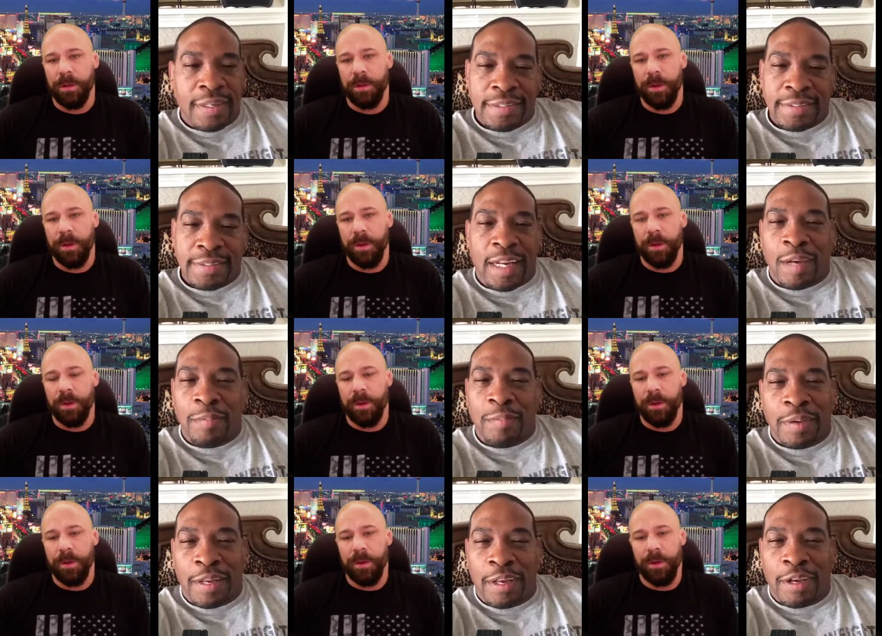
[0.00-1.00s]
Speaker 1: stayed up,
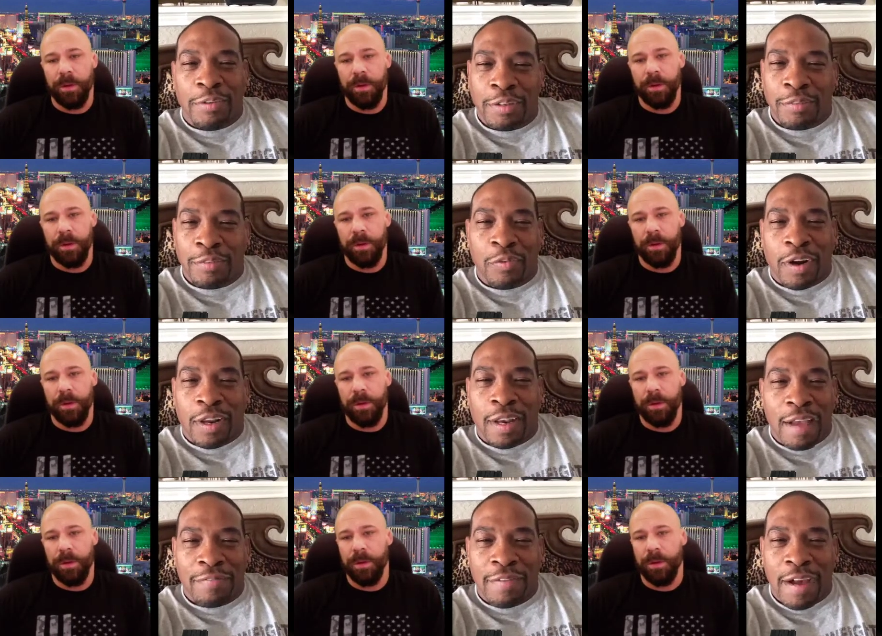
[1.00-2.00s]
you know, till four
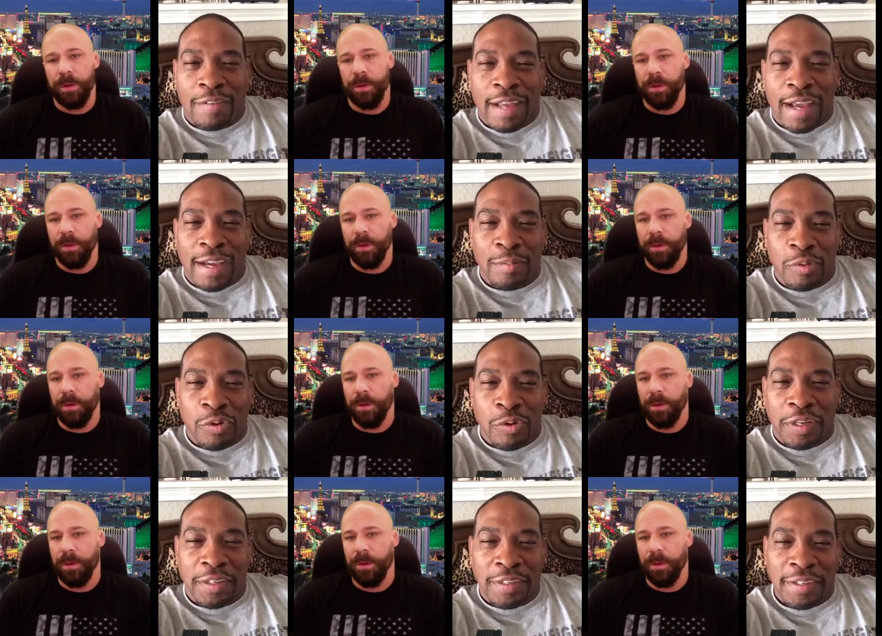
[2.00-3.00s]
o'clock, five o'clock in the
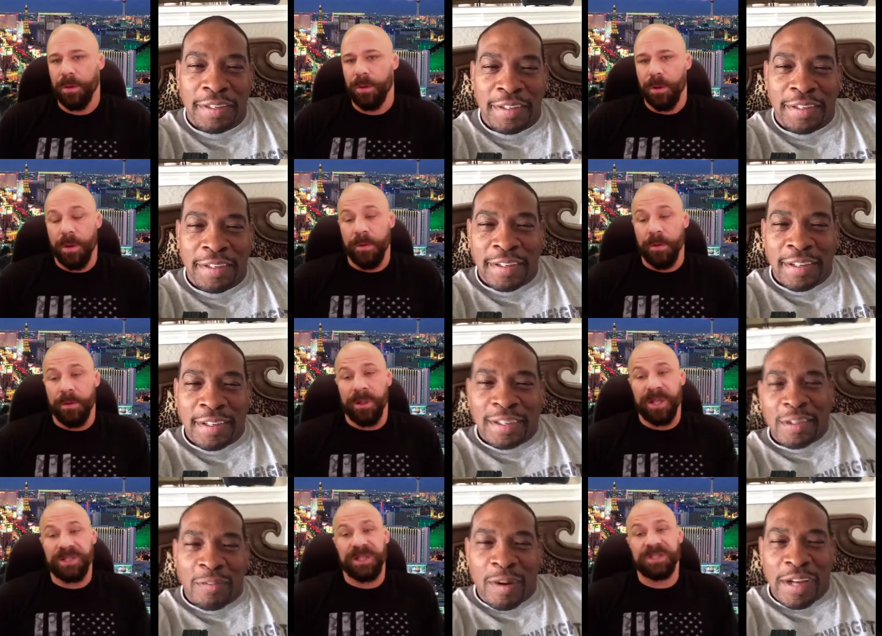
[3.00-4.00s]
morning.
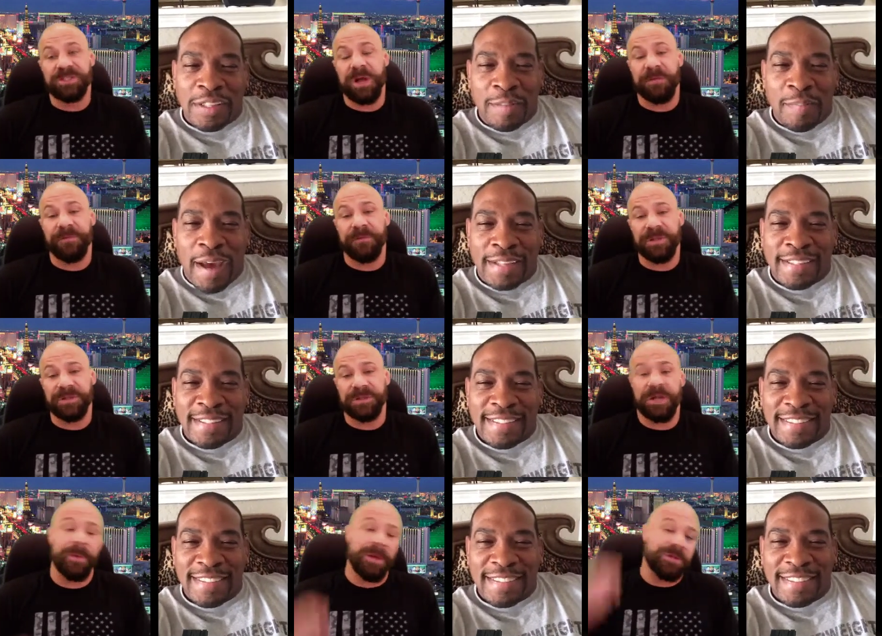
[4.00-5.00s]
Speaker 2: Let, us talk. Let's
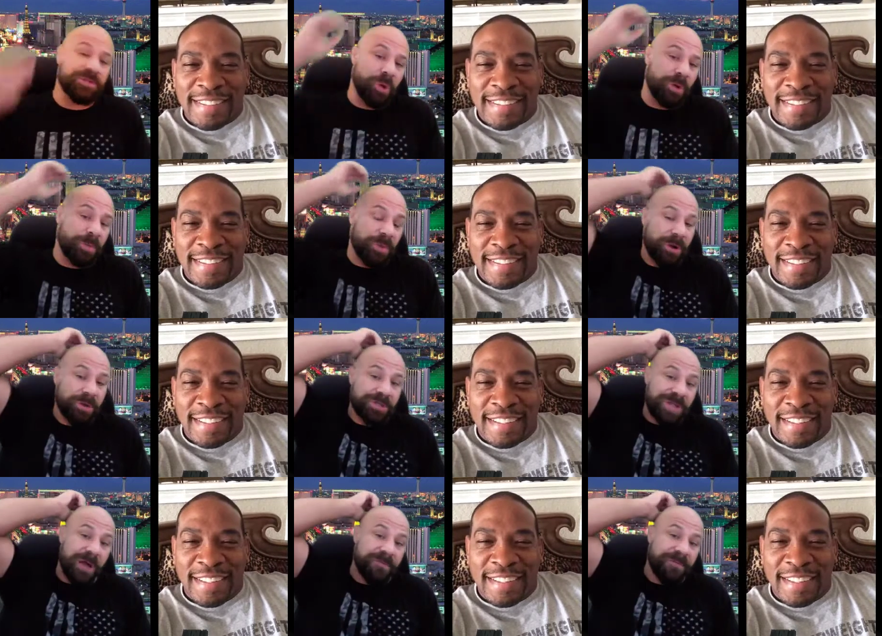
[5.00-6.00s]
talk about Jordan Burroughs.
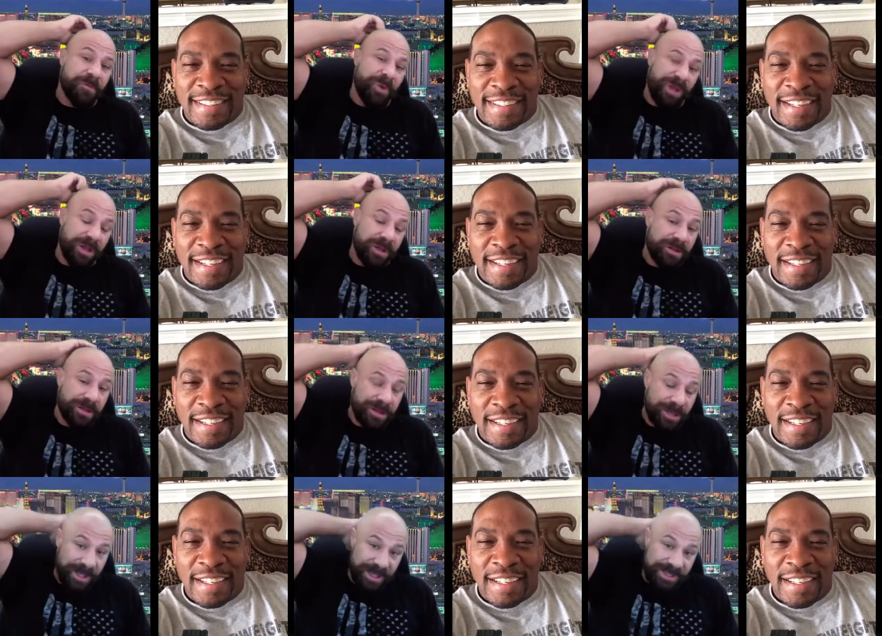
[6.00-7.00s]
How for real yeah.
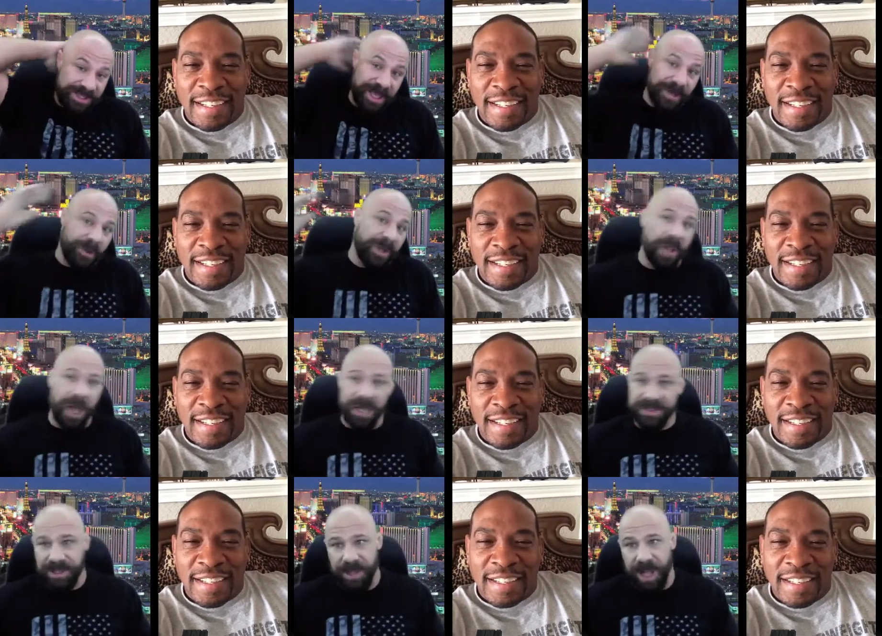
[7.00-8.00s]
is he? I know he
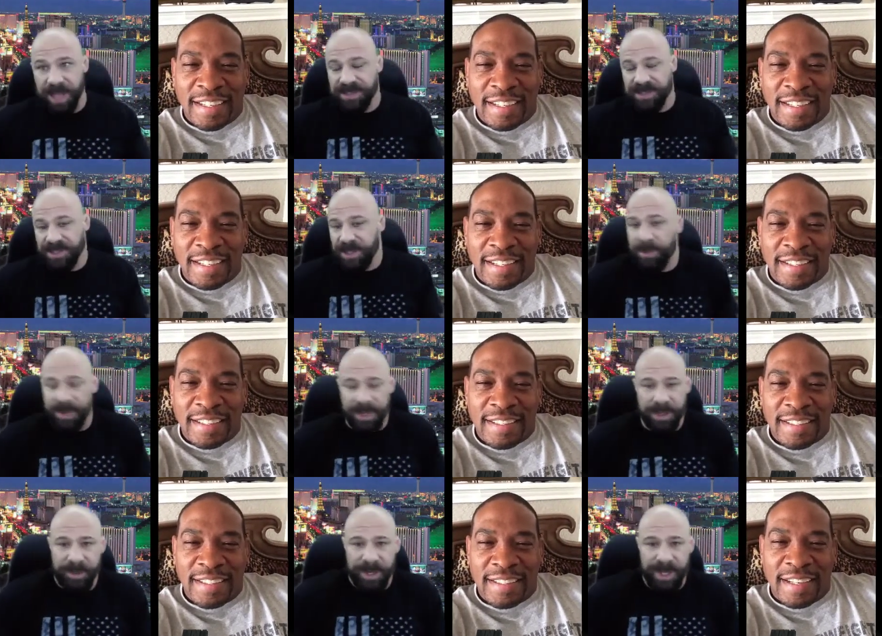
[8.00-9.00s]
lost. He lost this year, but
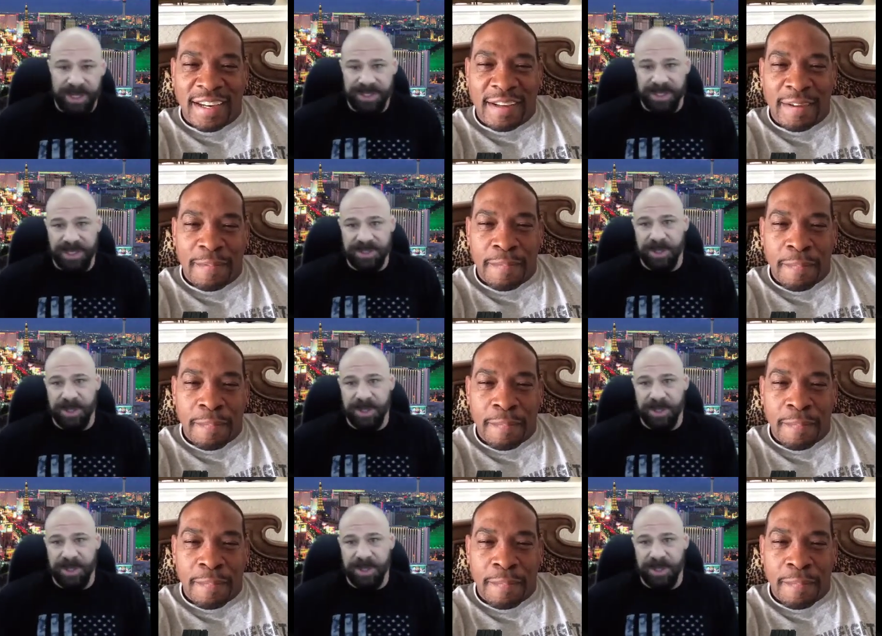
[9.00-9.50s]
I mean, he's yeah. he's, a,